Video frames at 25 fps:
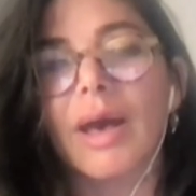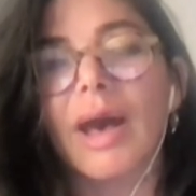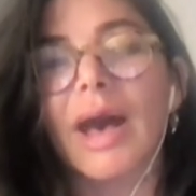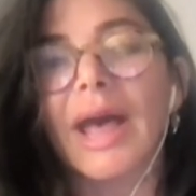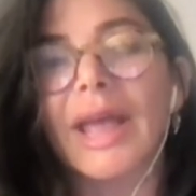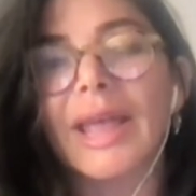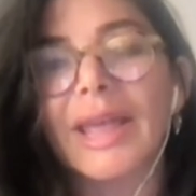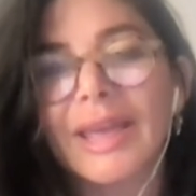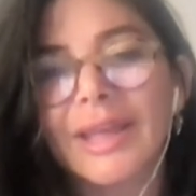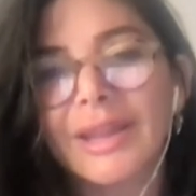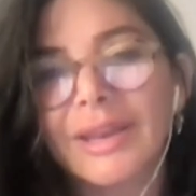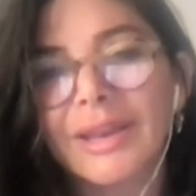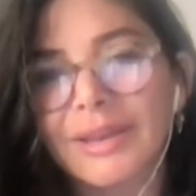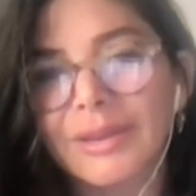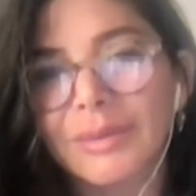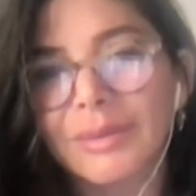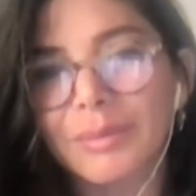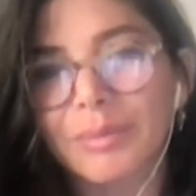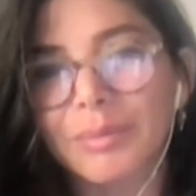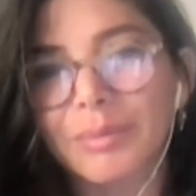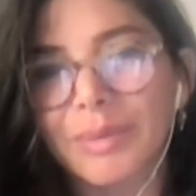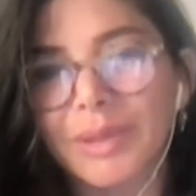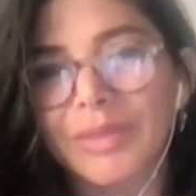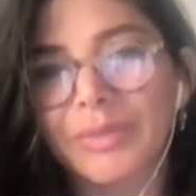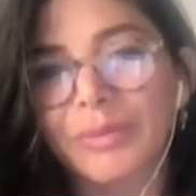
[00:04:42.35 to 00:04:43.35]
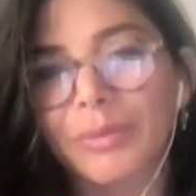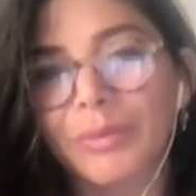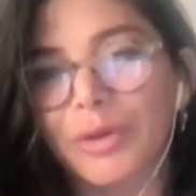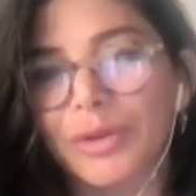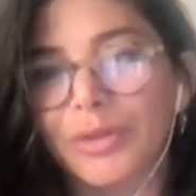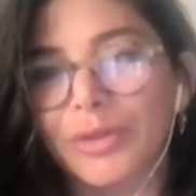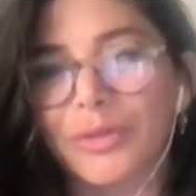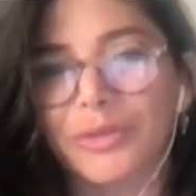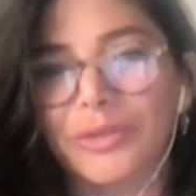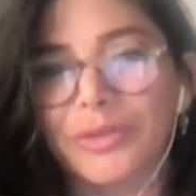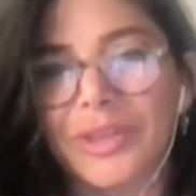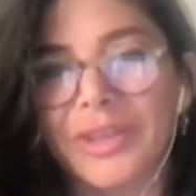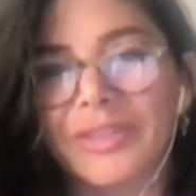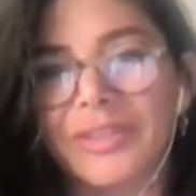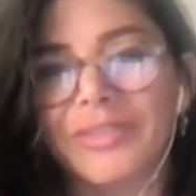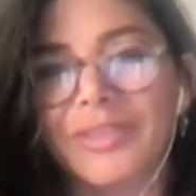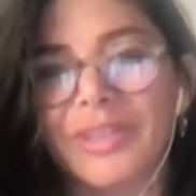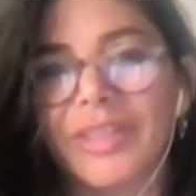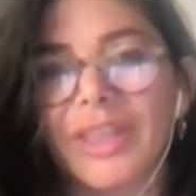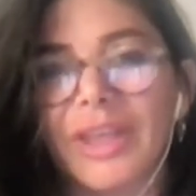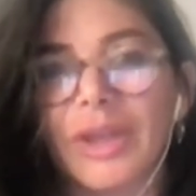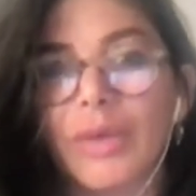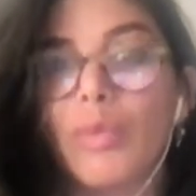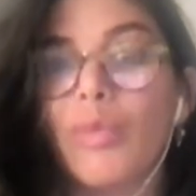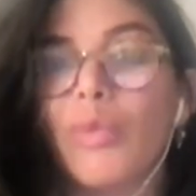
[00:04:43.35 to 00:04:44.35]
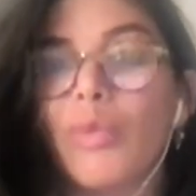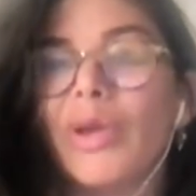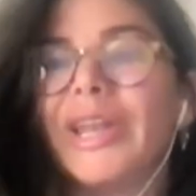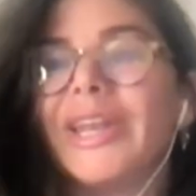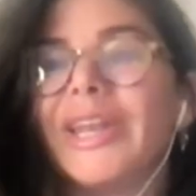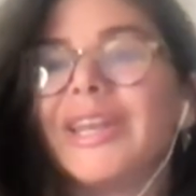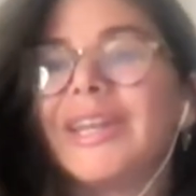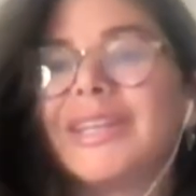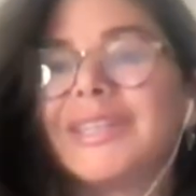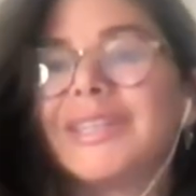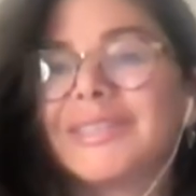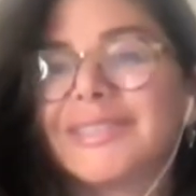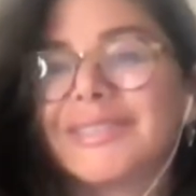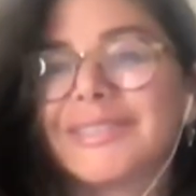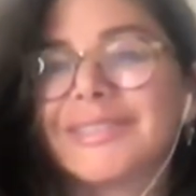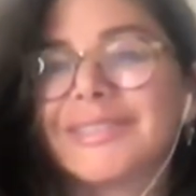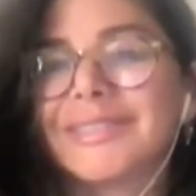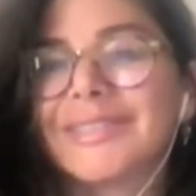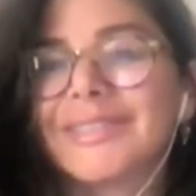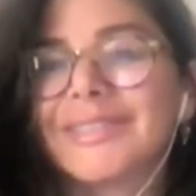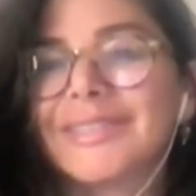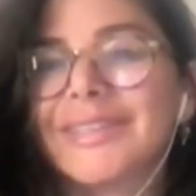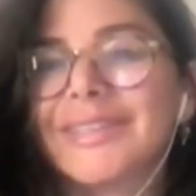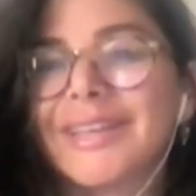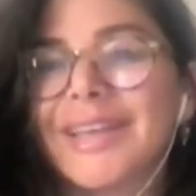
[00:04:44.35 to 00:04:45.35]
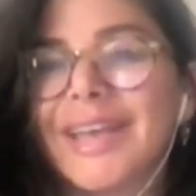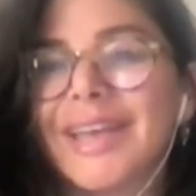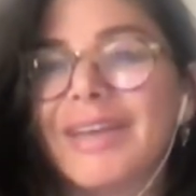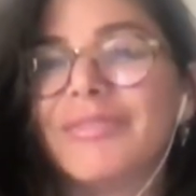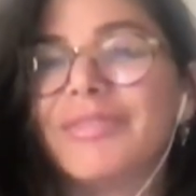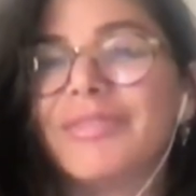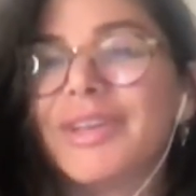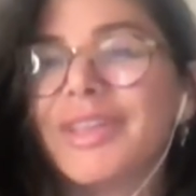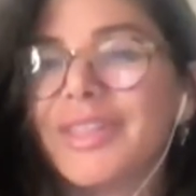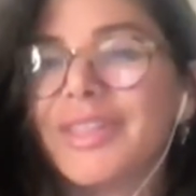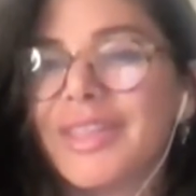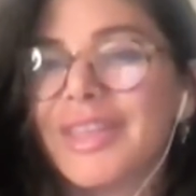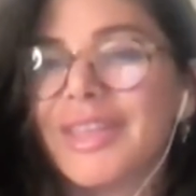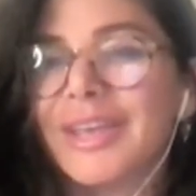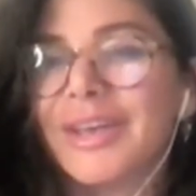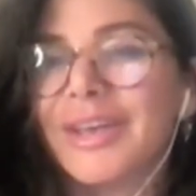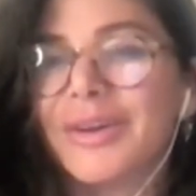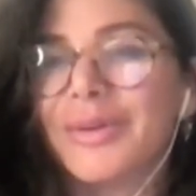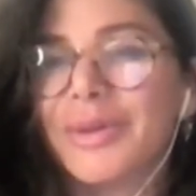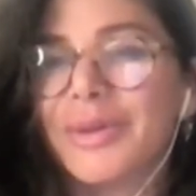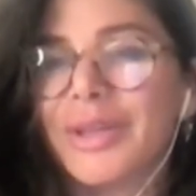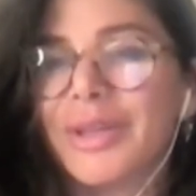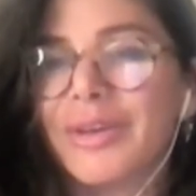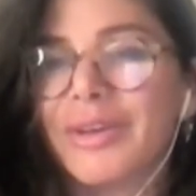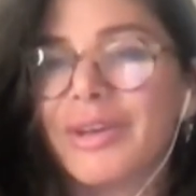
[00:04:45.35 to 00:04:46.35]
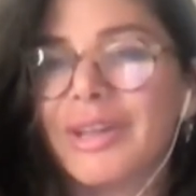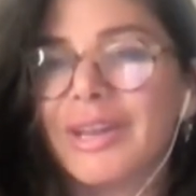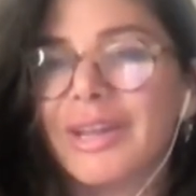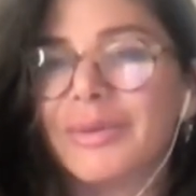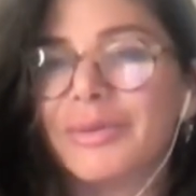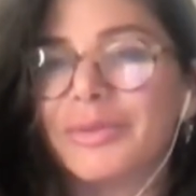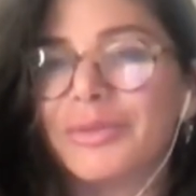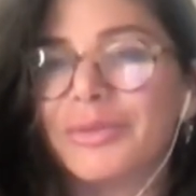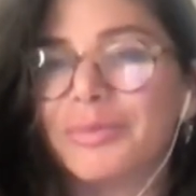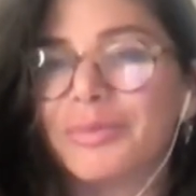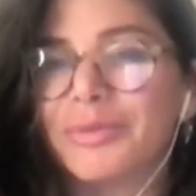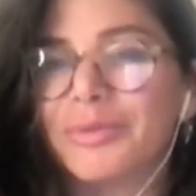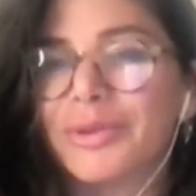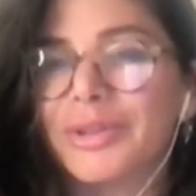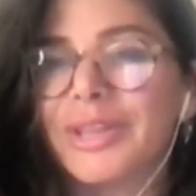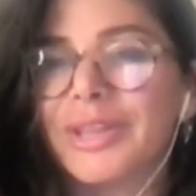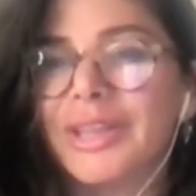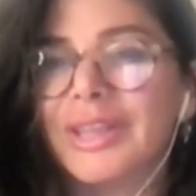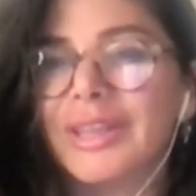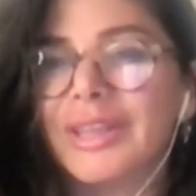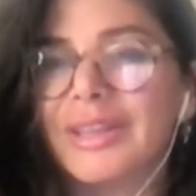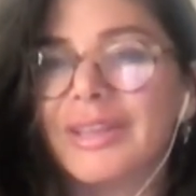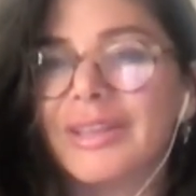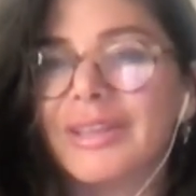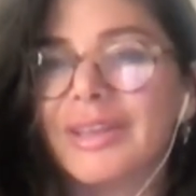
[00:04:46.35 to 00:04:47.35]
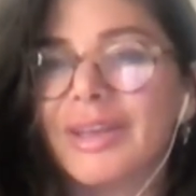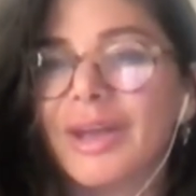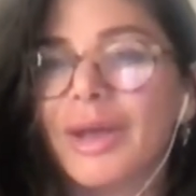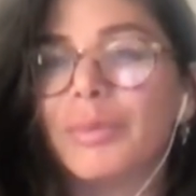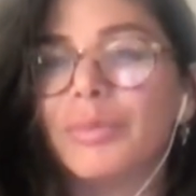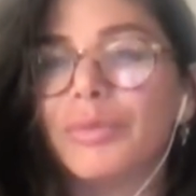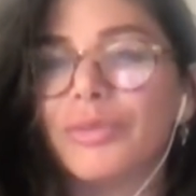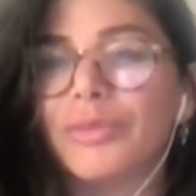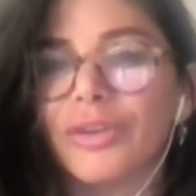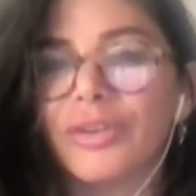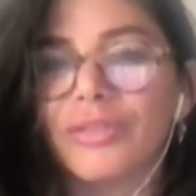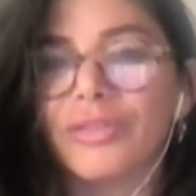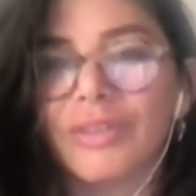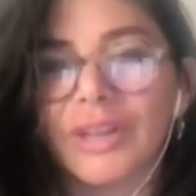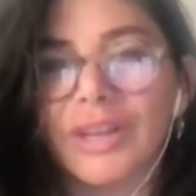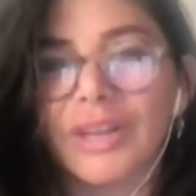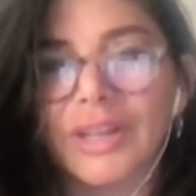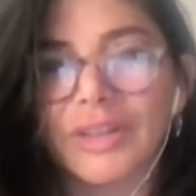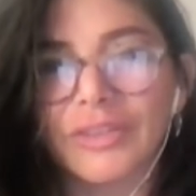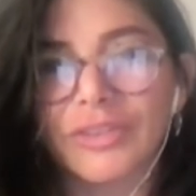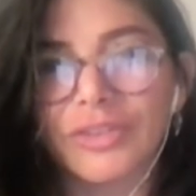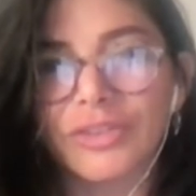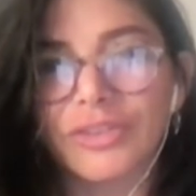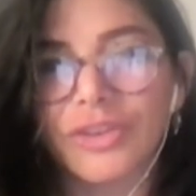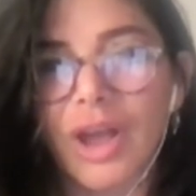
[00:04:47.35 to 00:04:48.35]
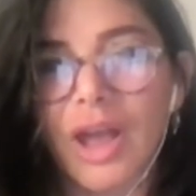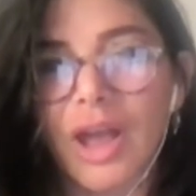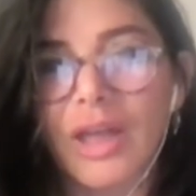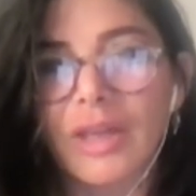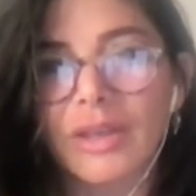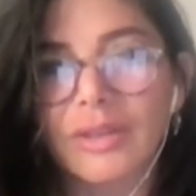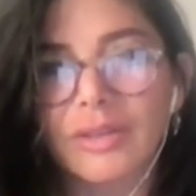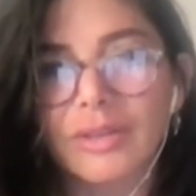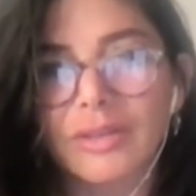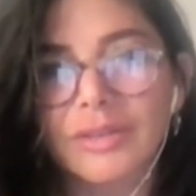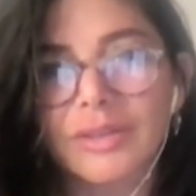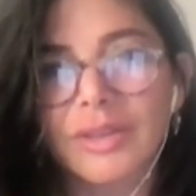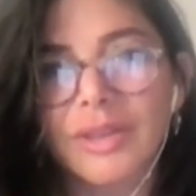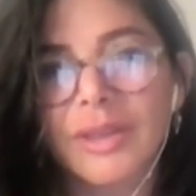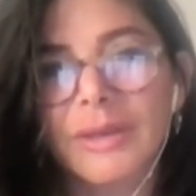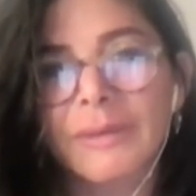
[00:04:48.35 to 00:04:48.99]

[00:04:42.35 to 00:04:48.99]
I had been one of those kids that like witnessed everything going on, I was pretty observant as a child.